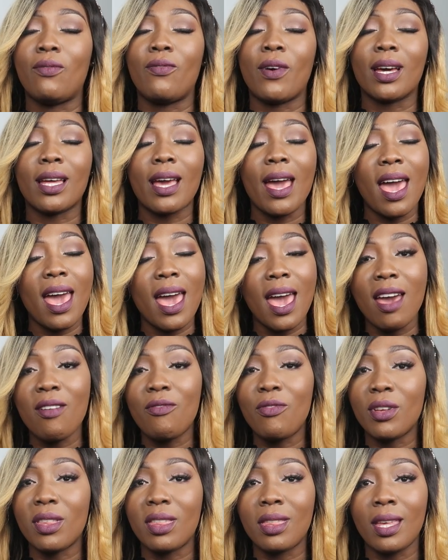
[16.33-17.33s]
In fact,
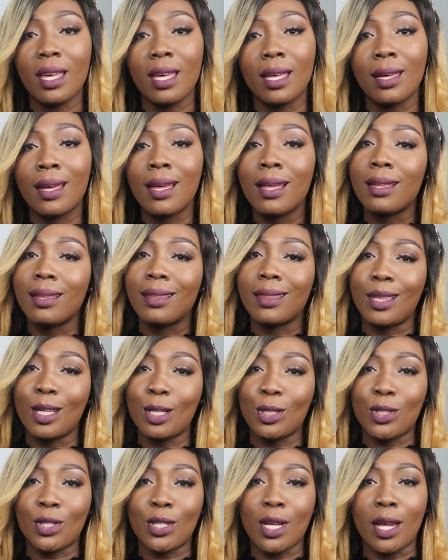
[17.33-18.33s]
everything,
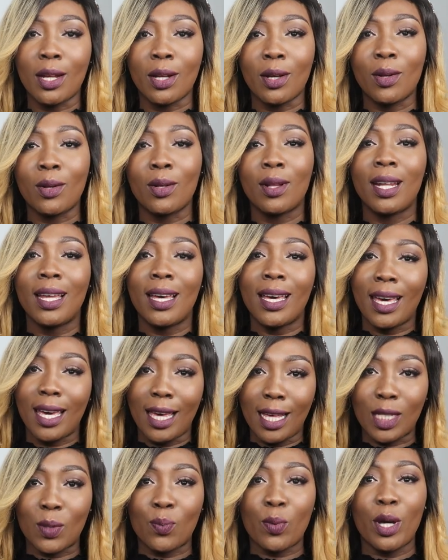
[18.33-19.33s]
this channel
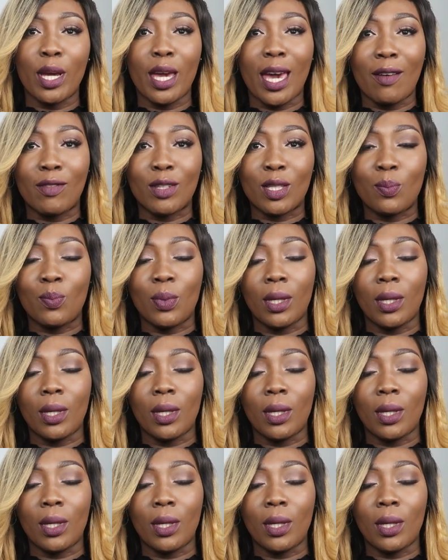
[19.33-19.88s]
is where you have to